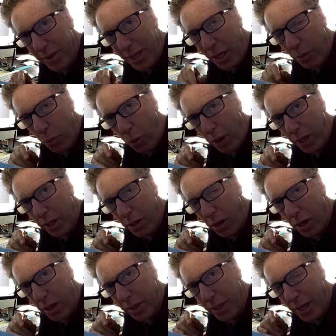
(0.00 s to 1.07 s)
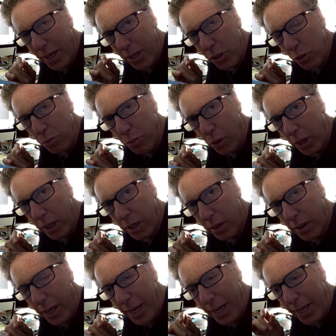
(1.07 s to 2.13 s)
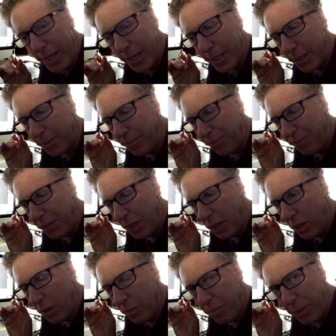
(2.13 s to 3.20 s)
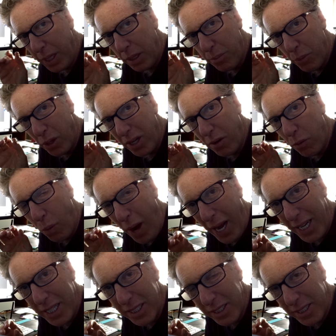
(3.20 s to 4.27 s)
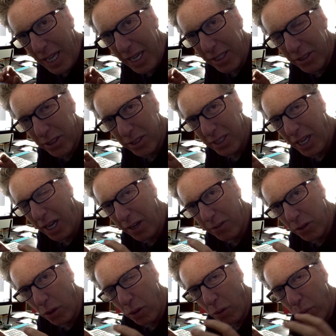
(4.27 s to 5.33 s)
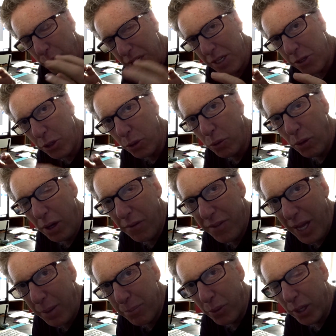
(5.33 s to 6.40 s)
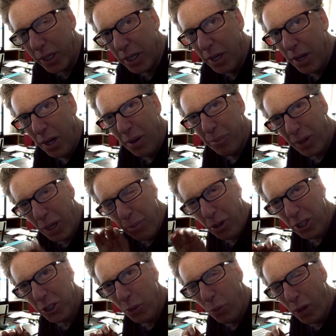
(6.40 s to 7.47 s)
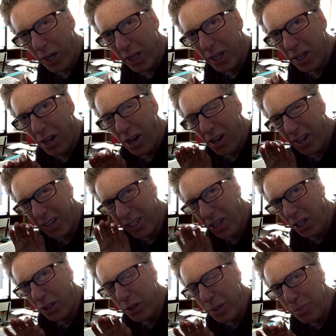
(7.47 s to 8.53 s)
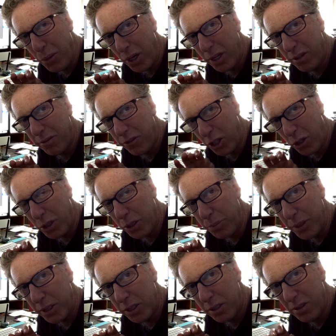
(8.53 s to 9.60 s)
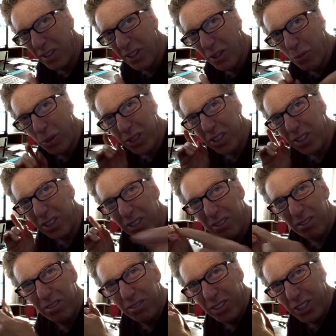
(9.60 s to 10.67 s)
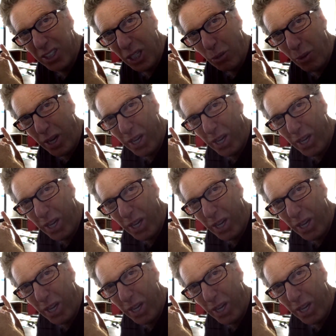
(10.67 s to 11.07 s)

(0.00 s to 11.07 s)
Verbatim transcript: that I'm working on a new book, a big book of wacky states, kind of a redo of that book. But I'm also working on a coloring book for Christmas, which is this thing